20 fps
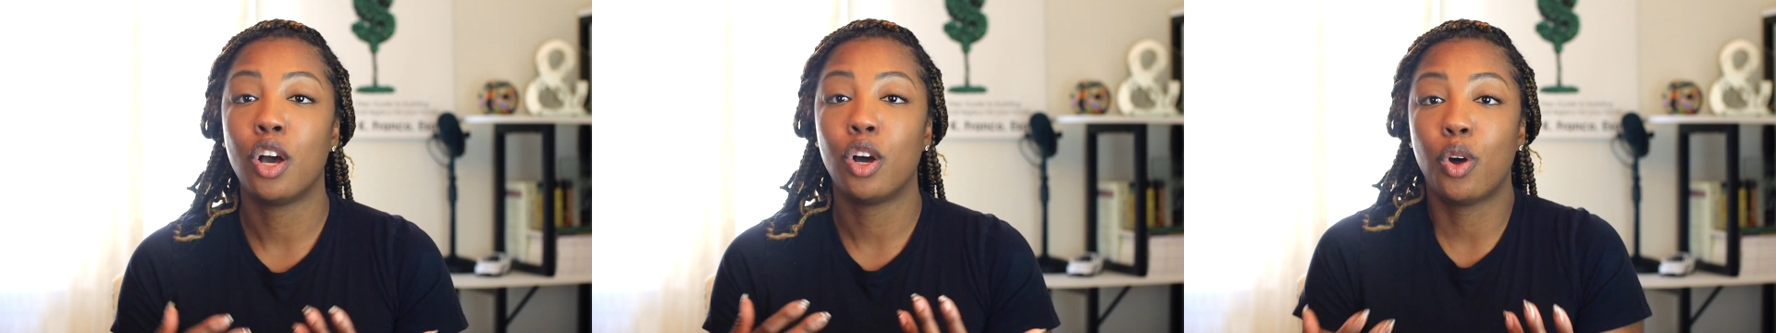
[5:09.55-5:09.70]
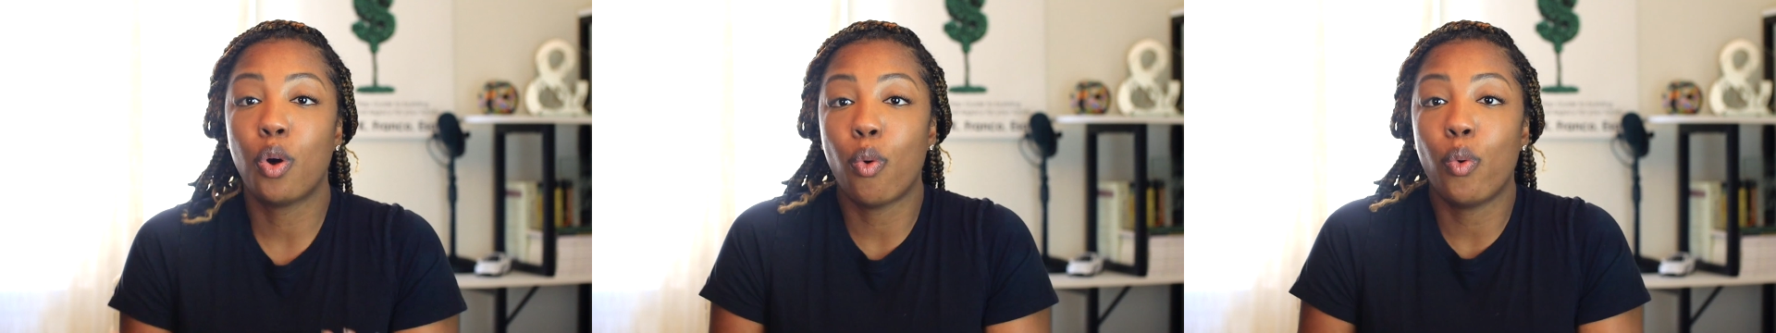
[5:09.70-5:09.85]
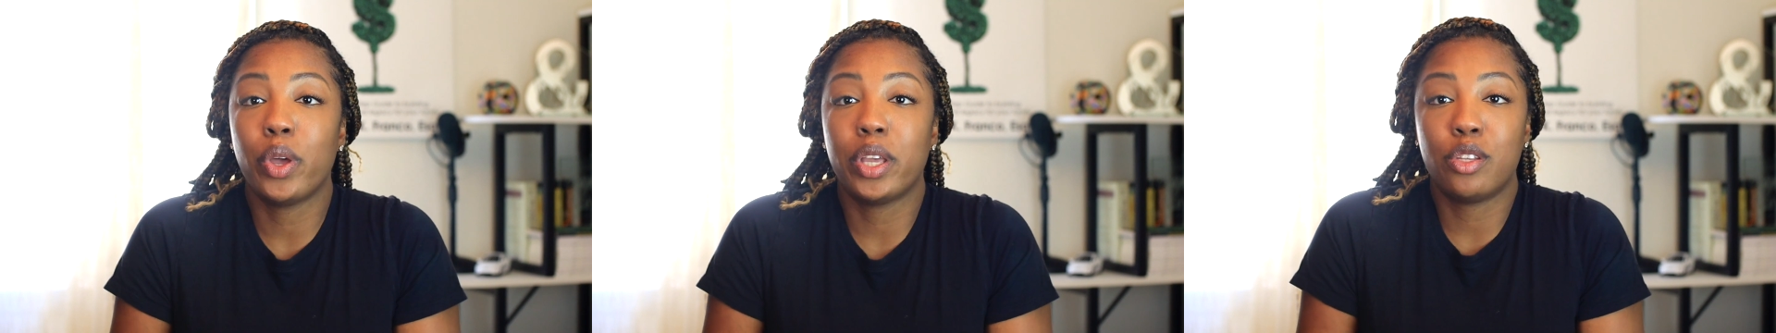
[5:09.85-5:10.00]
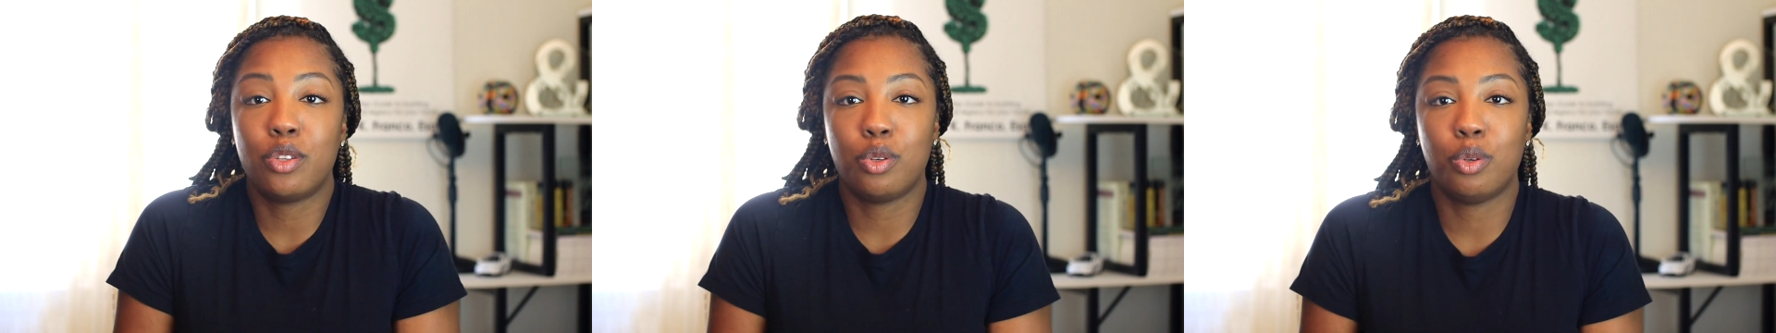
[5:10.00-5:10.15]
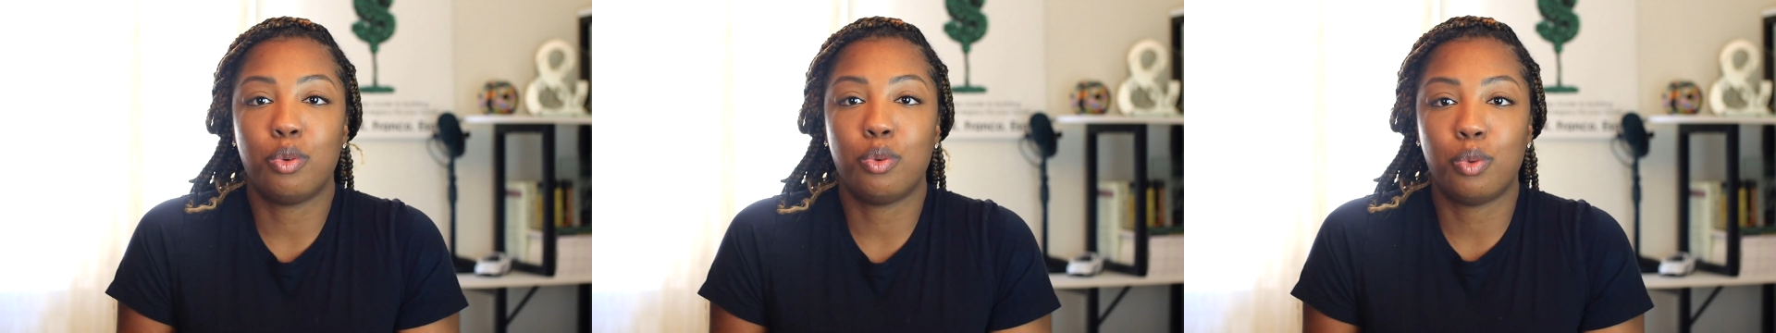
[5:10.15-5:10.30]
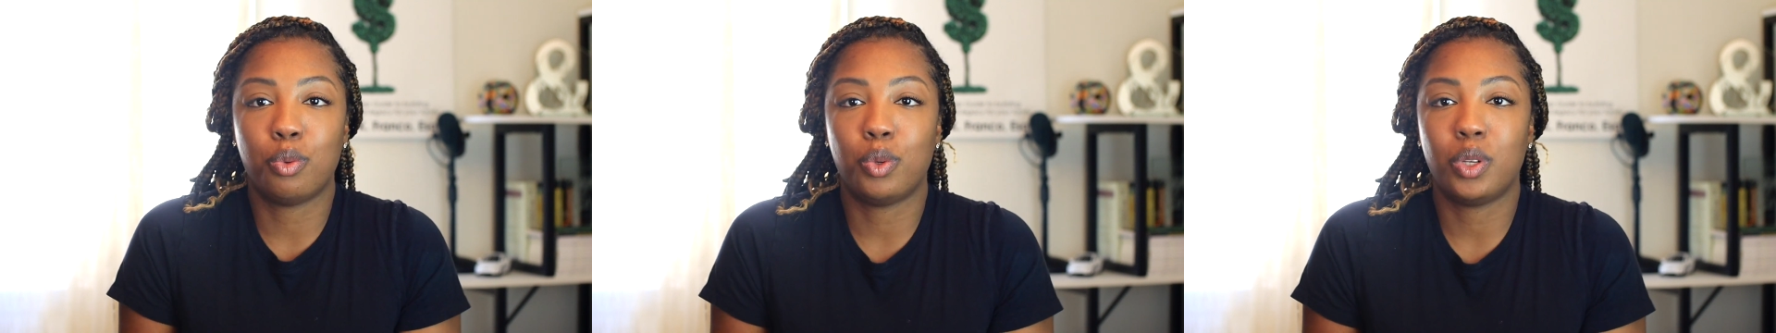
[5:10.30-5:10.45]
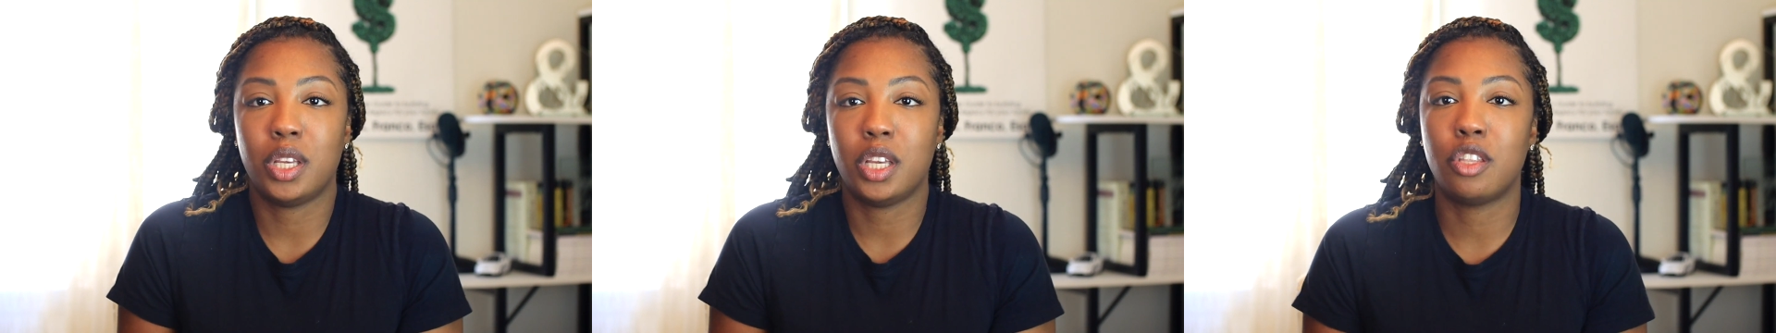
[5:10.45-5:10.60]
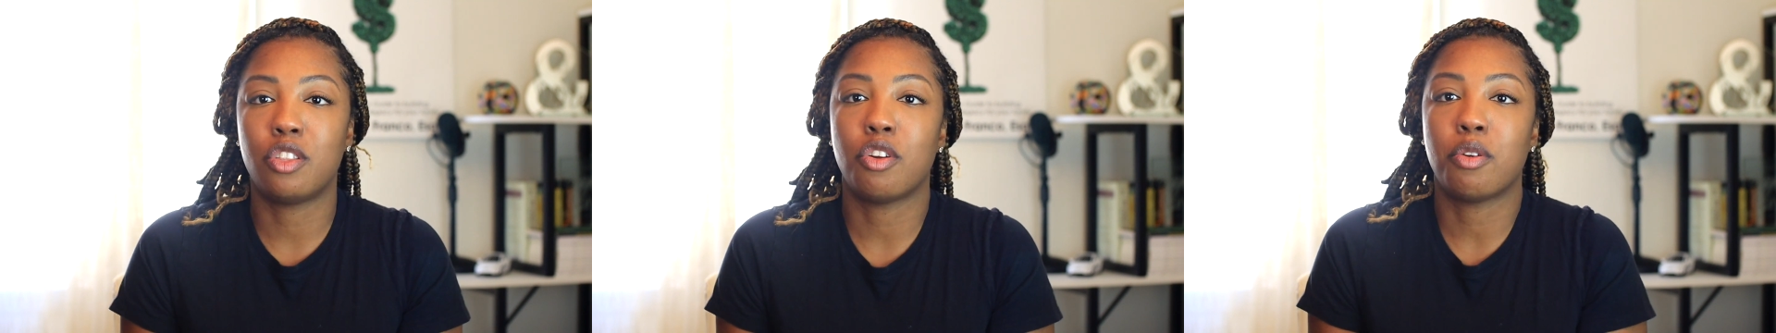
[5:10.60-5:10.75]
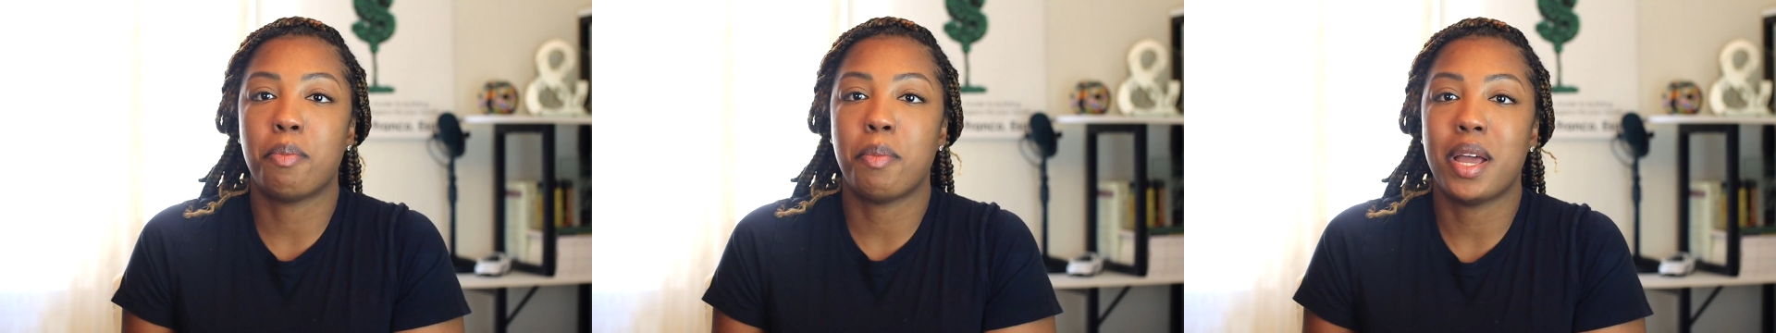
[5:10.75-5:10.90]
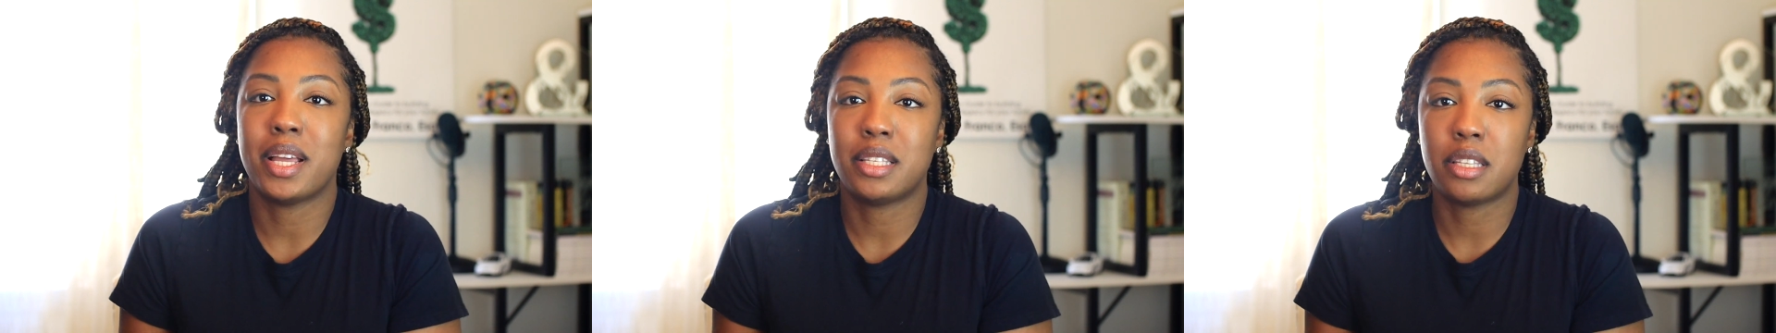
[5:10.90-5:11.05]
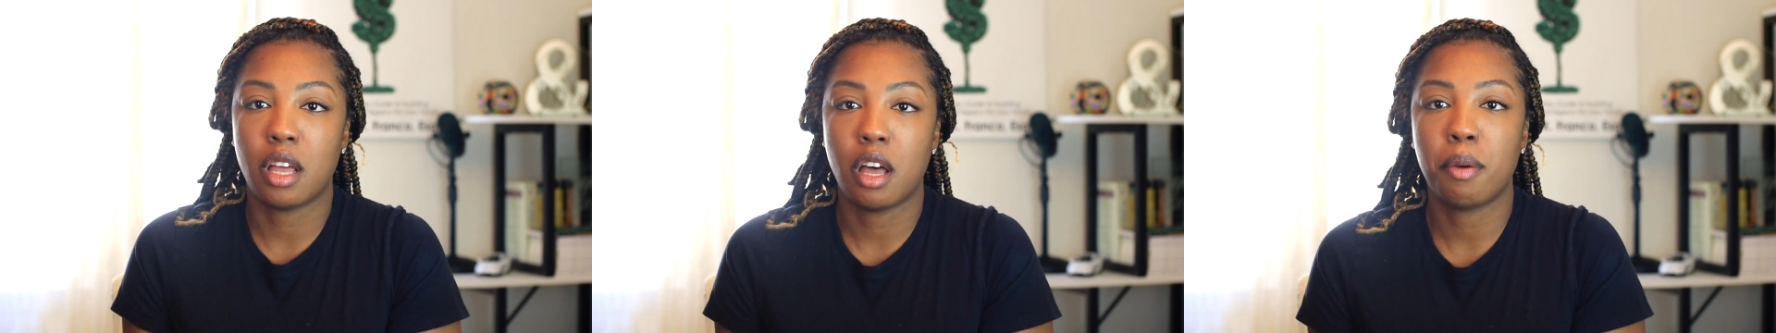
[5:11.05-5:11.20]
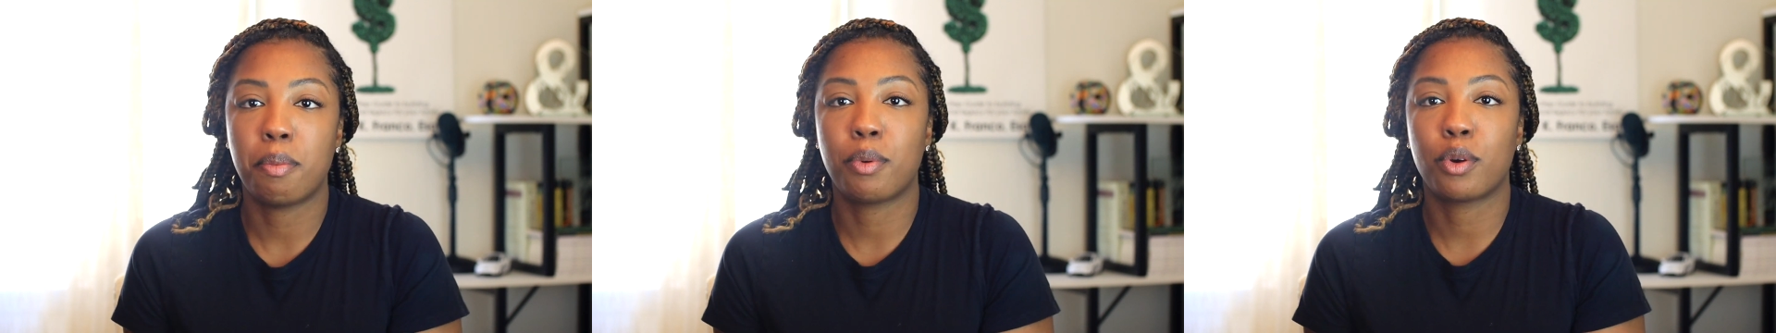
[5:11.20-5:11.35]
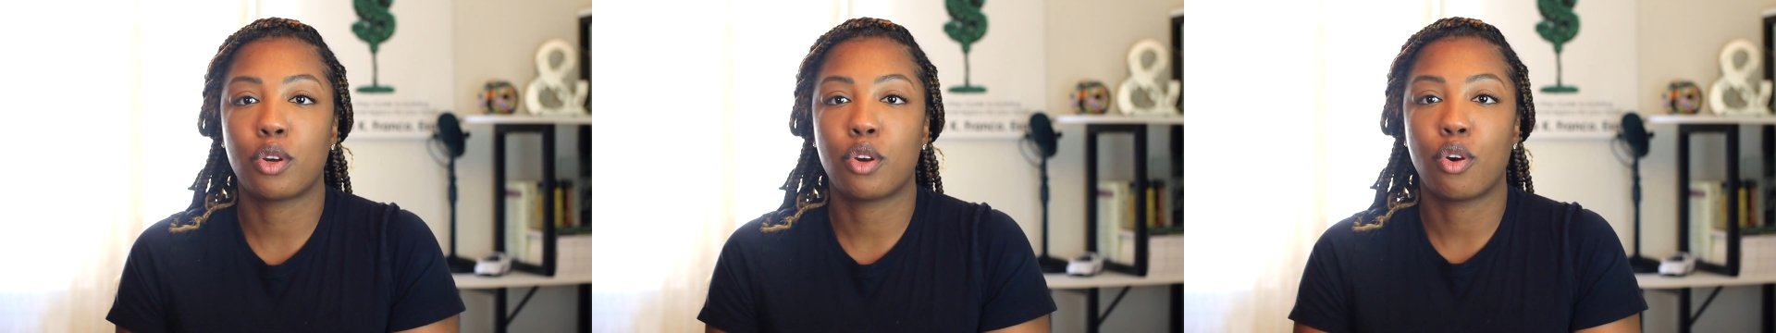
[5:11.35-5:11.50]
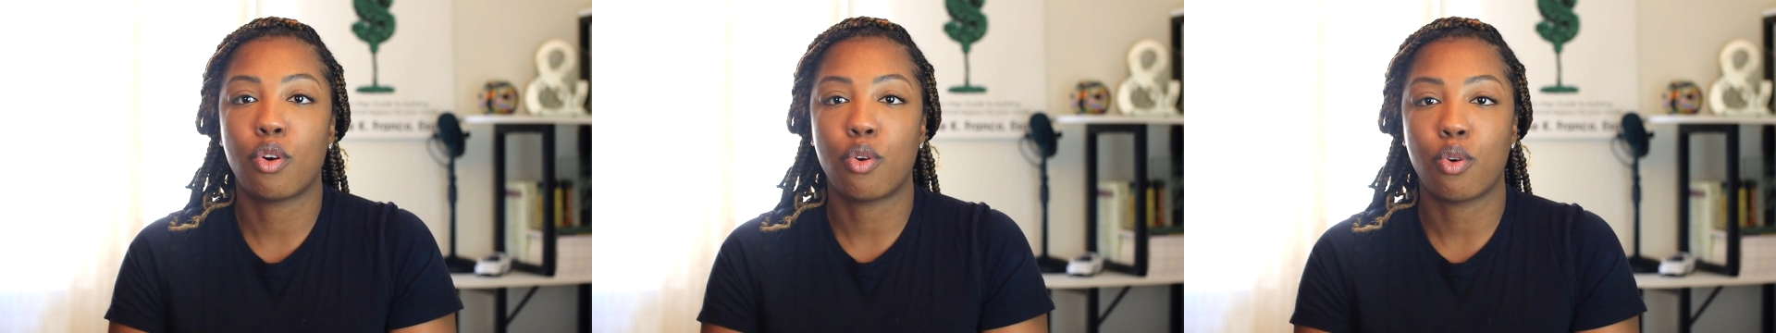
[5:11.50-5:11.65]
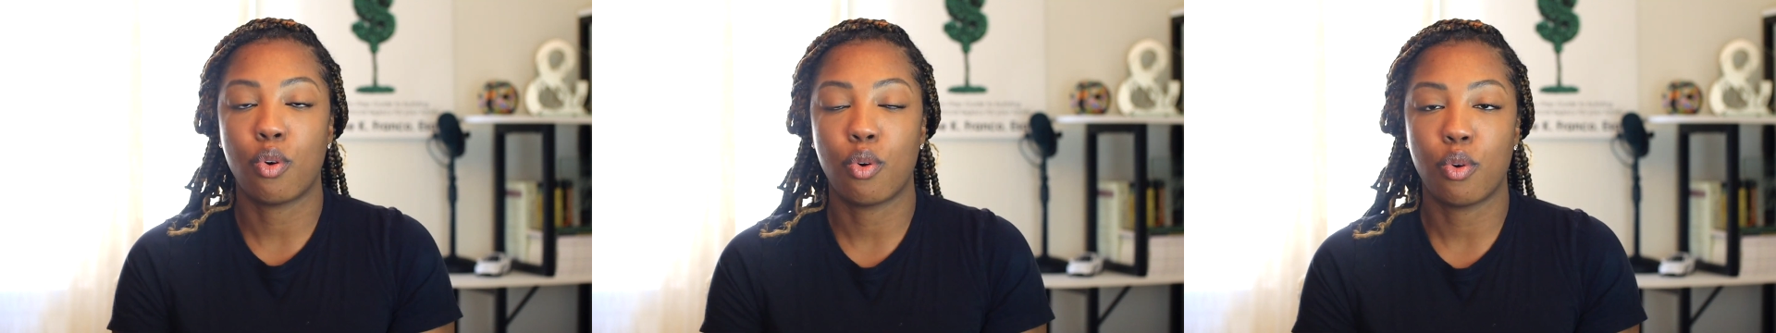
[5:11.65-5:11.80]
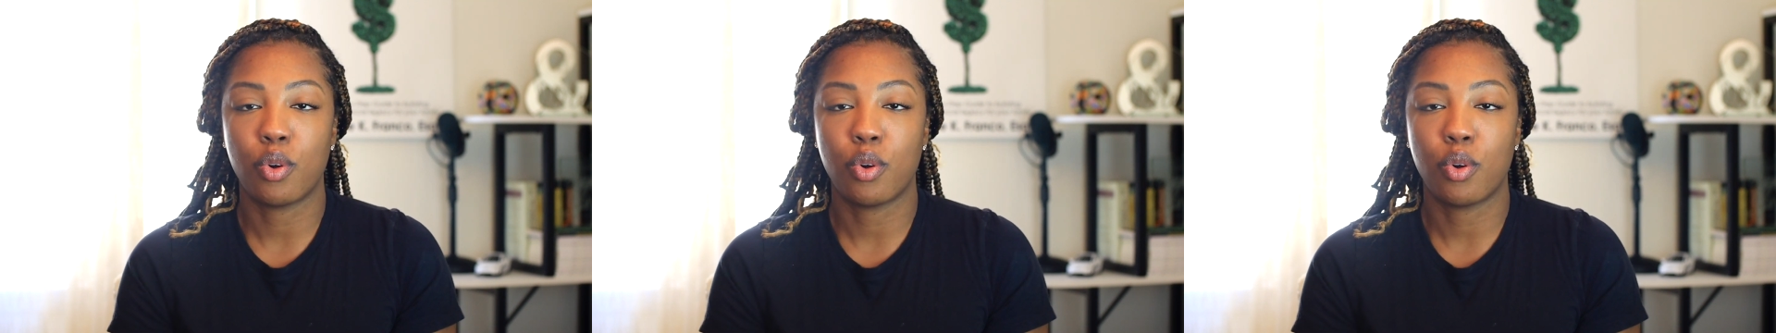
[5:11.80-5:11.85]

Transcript: going to either mess up, or you're